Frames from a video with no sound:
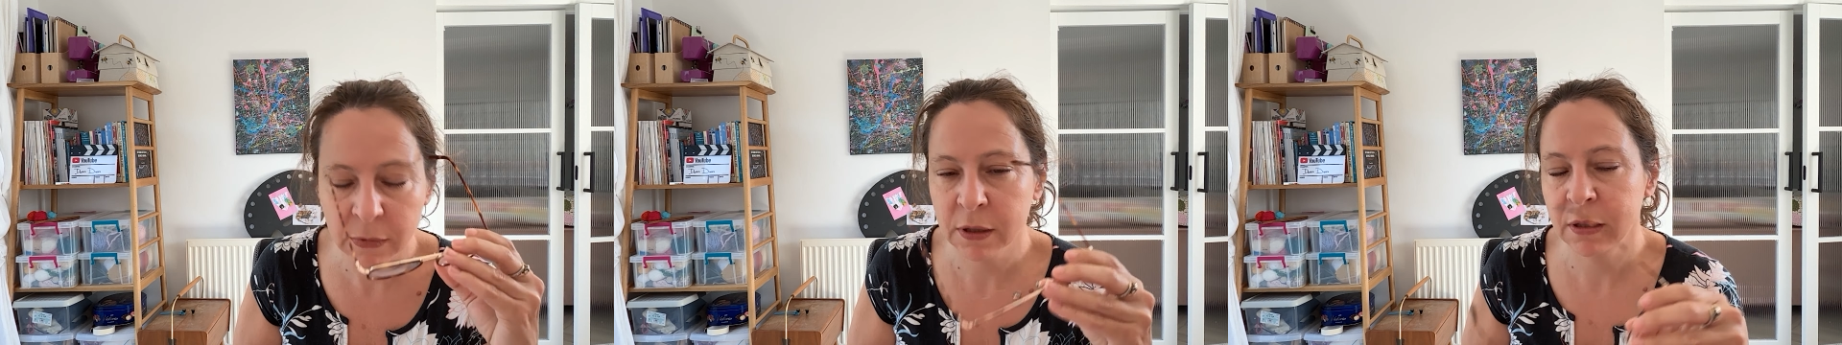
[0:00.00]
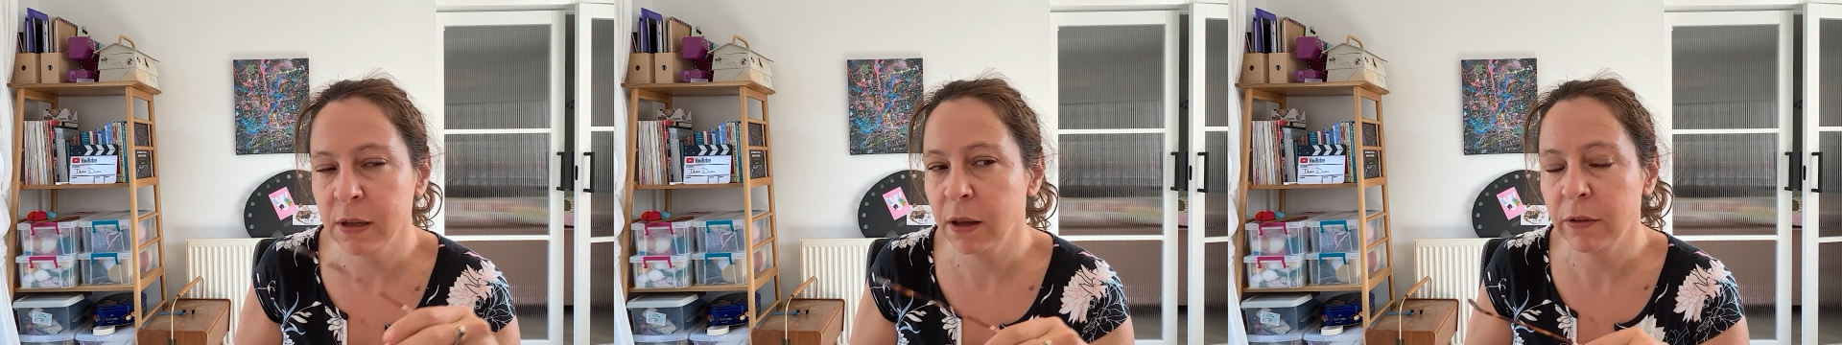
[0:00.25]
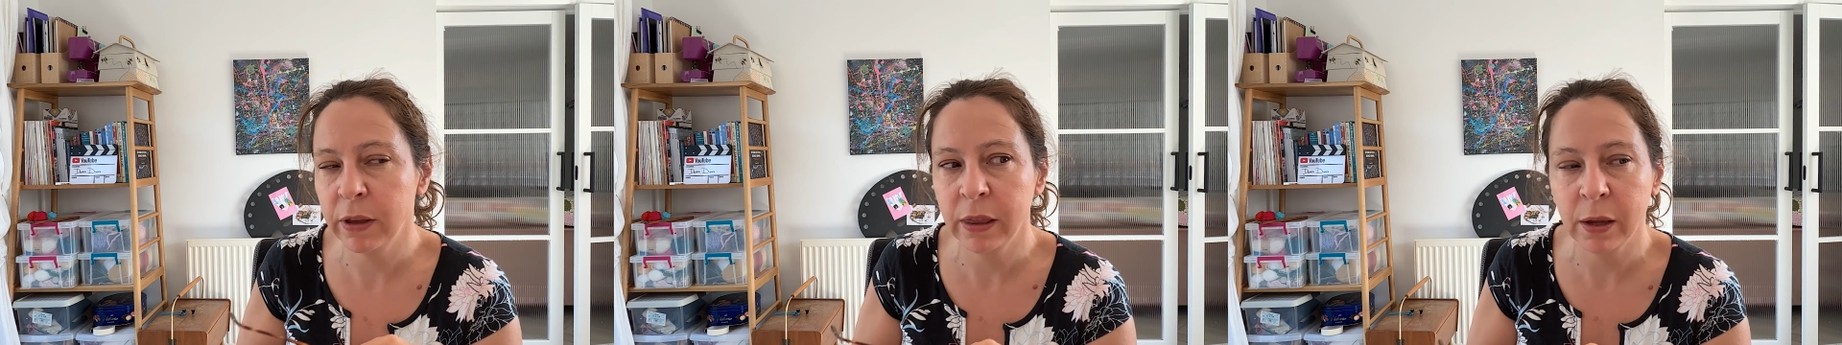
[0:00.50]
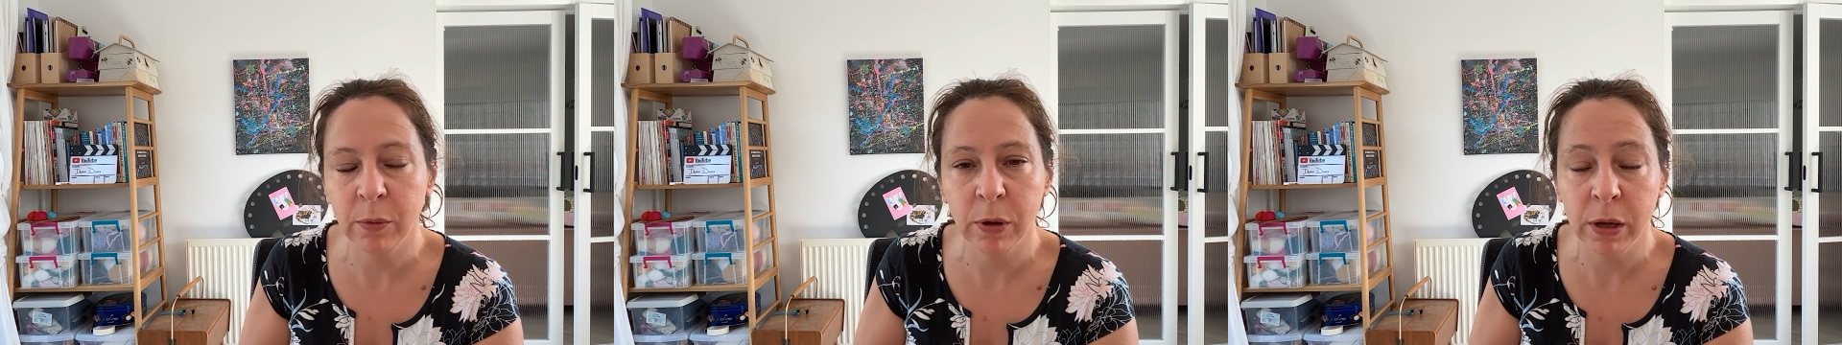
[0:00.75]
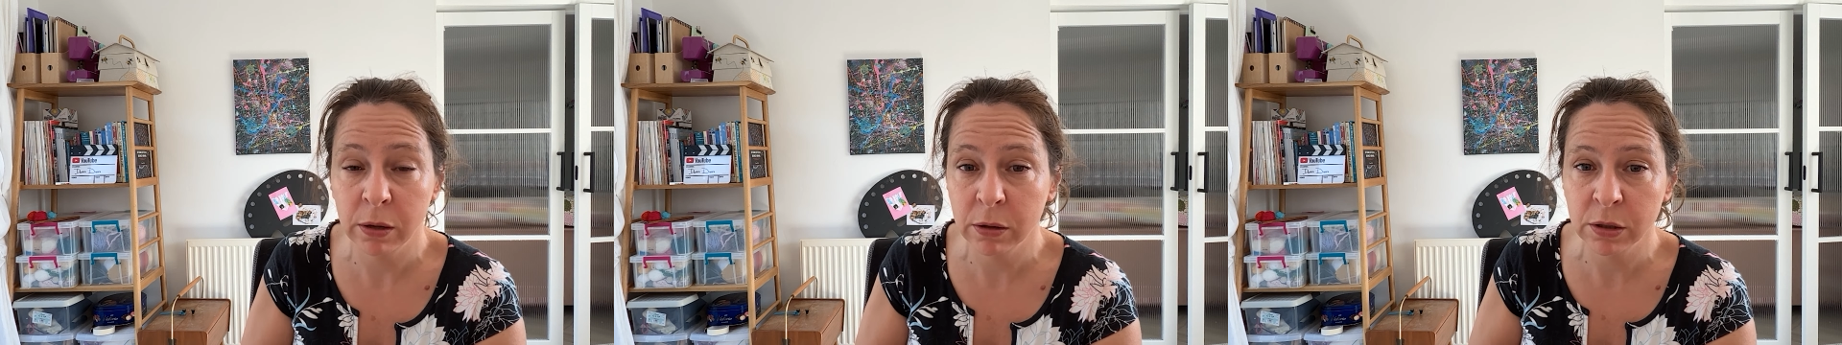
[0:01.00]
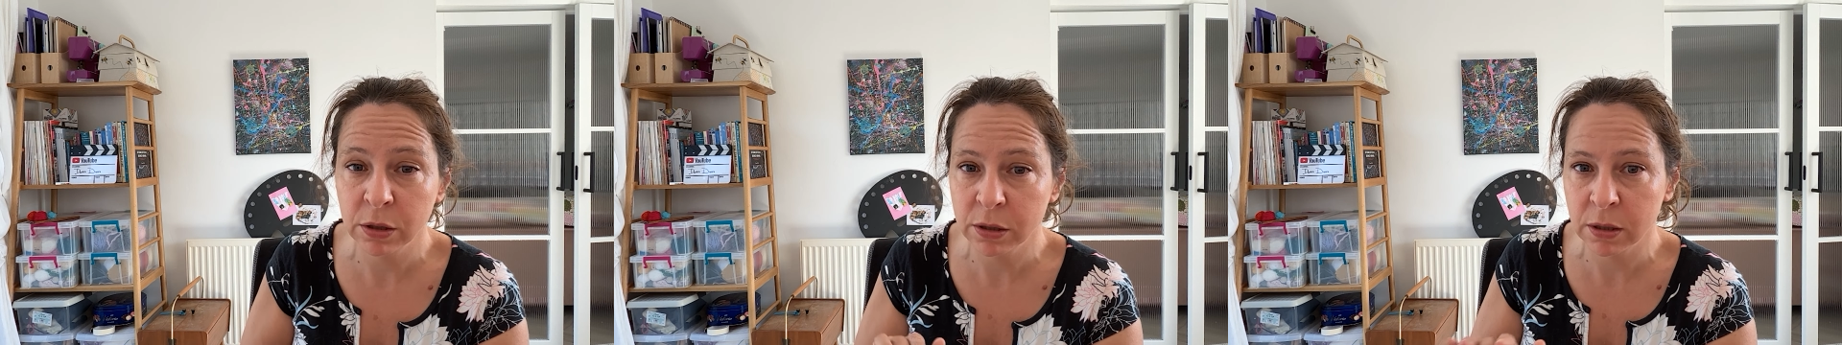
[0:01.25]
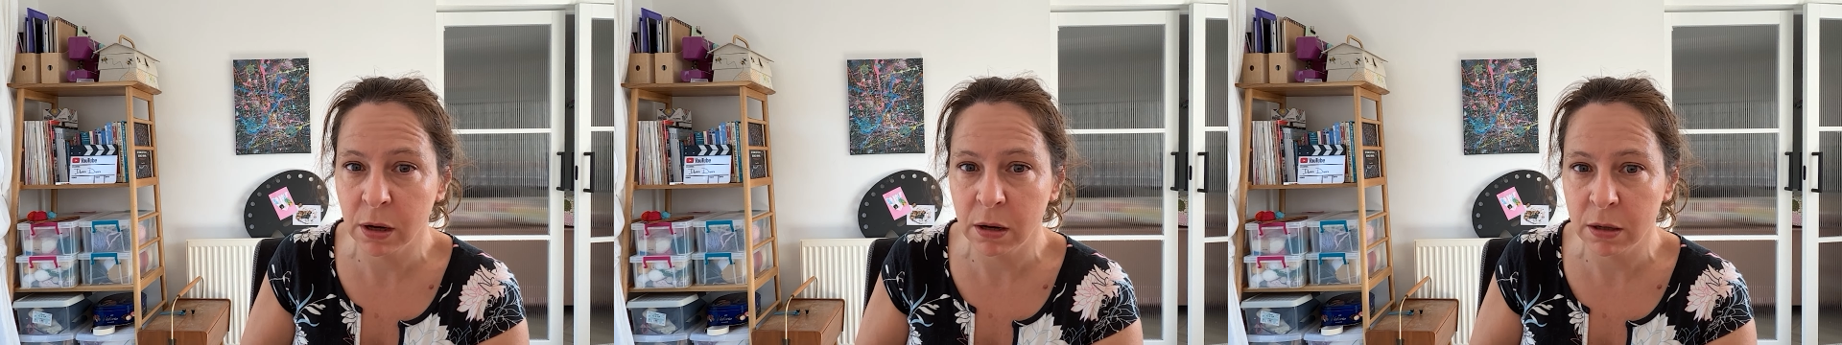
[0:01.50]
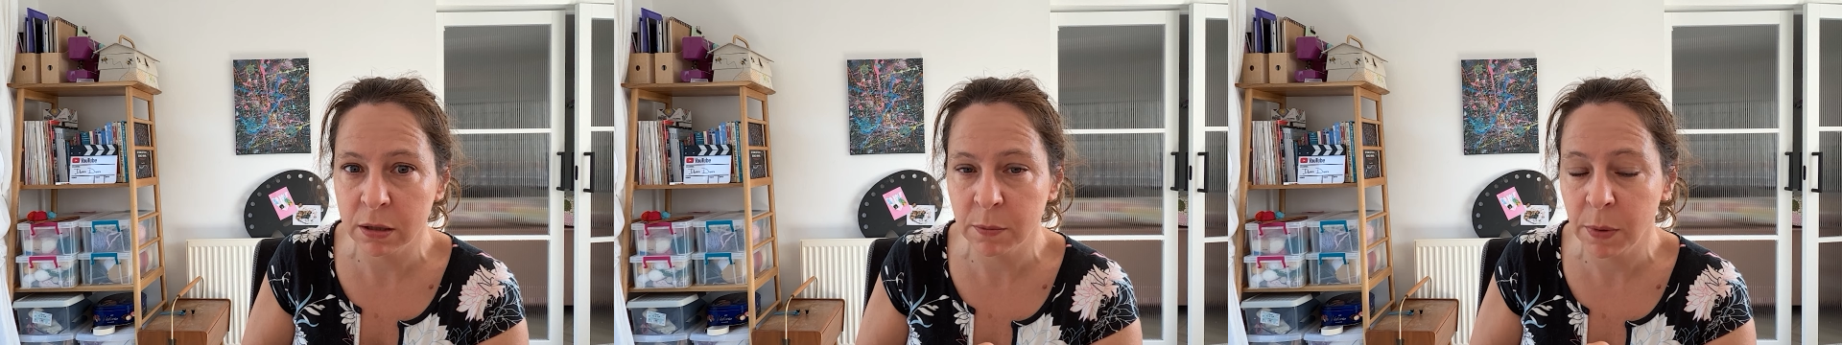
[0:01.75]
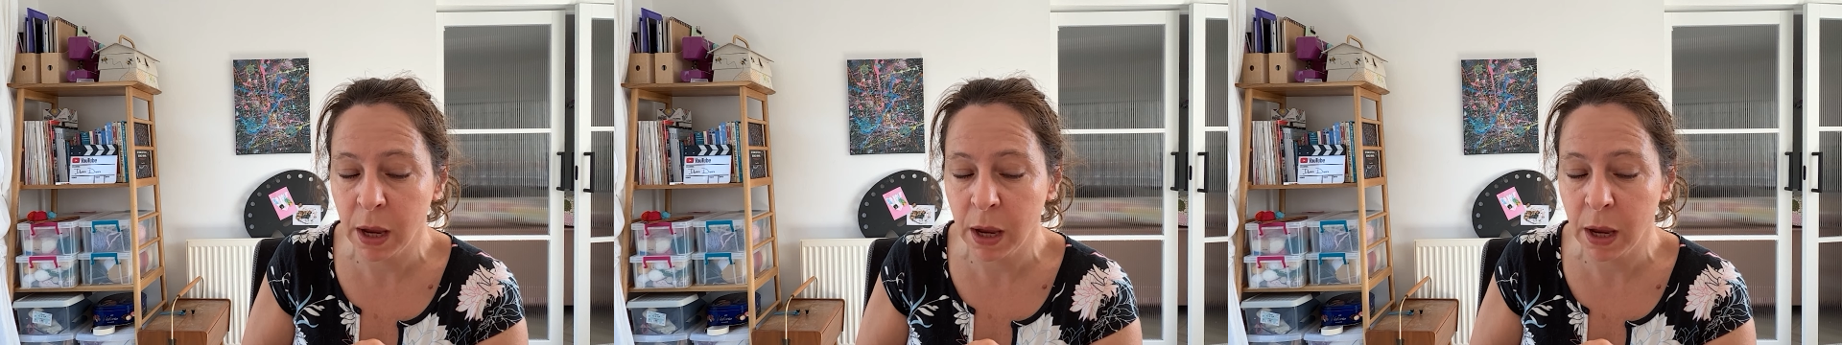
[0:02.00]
survey thing where you can just ask me